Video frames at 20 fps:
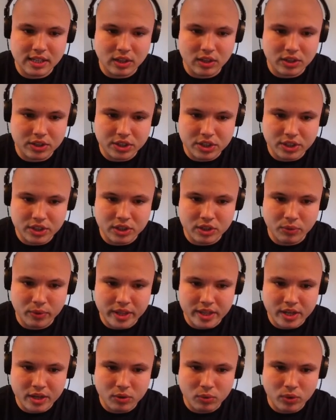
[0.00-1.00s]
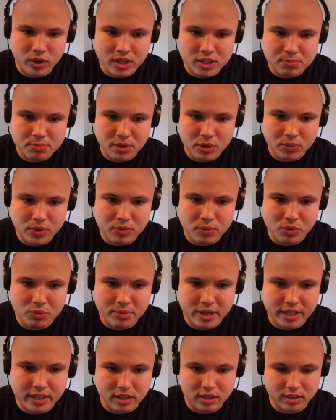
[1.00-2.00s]
look good the way that it was, but we will
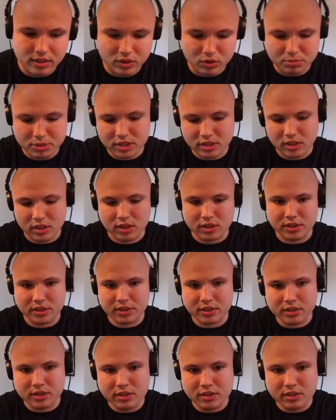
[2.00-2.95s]
make it a little bit longer.